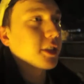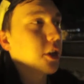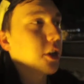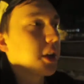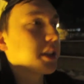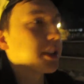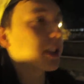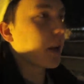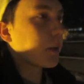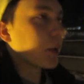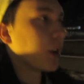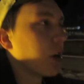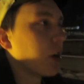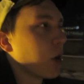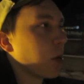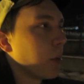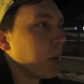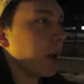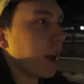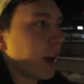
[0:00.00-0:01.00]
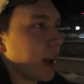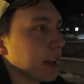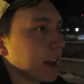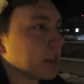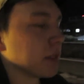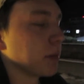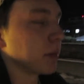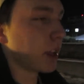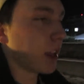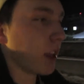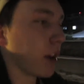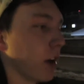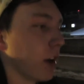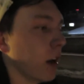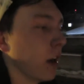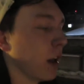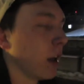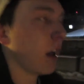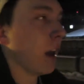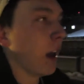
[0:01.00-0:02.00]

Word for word: so I stopped at home, ate some dinner.